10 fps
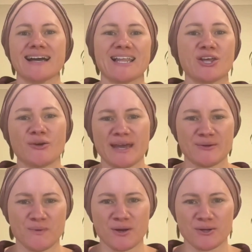Hello
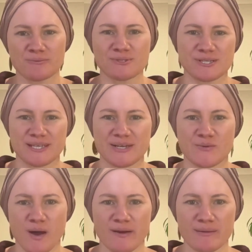and welcome to the
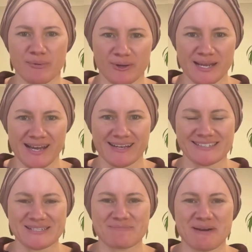Enquiry
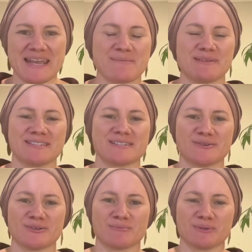podcast. My name is
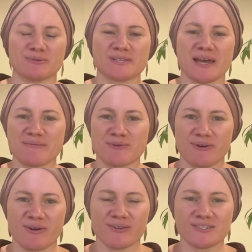Nerida Mills. I am
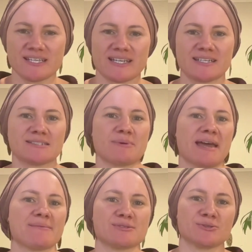your host, and it is my
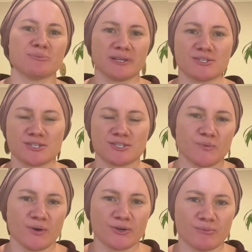absolute pleasure to
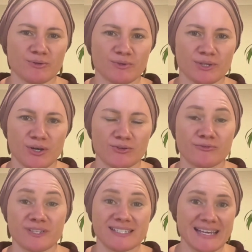welcome you along
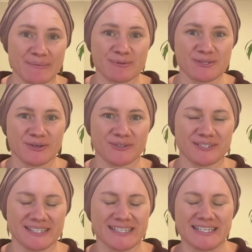for this
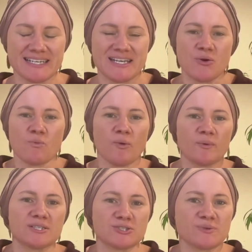episode. What
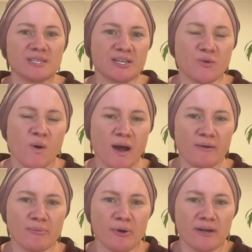we do in the
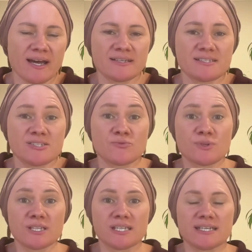Enquiry podcast is
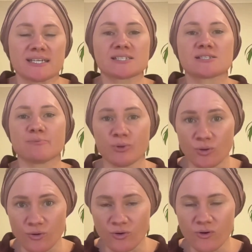really
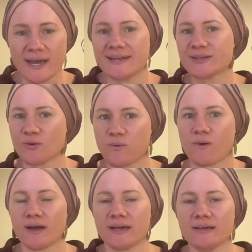explore and
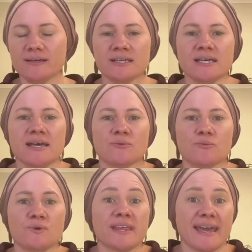inquire
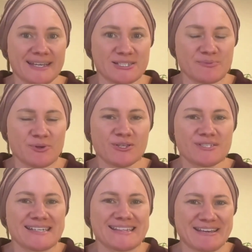with
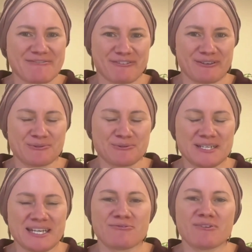experts in their
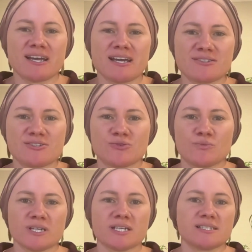field in regards to
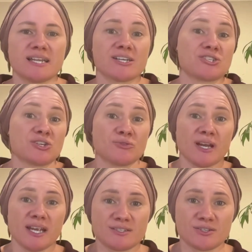what it is that actually
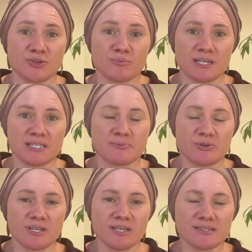creates a human
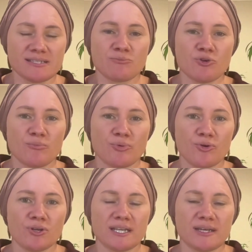experience, and more
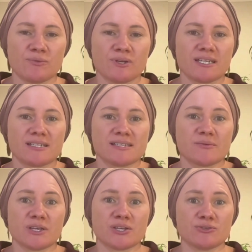importantly, what it is
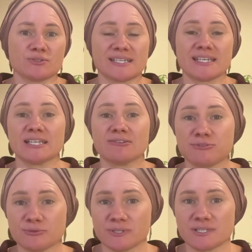that we can use to
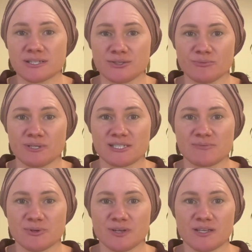influence the human
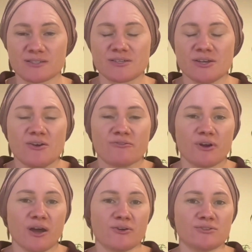experience
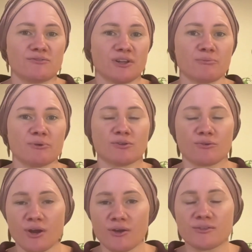for our own development,
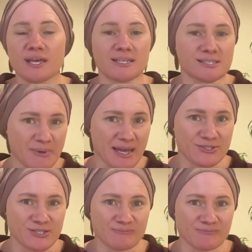growth, and
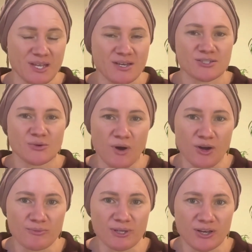expansion. So
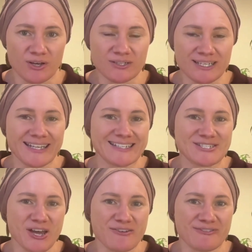welcome along.
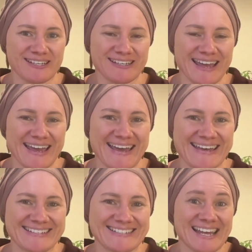Let's dive in,
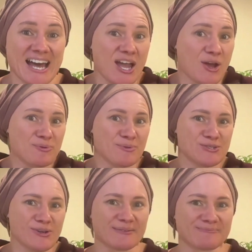and I hope you
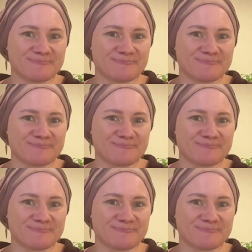enjoy.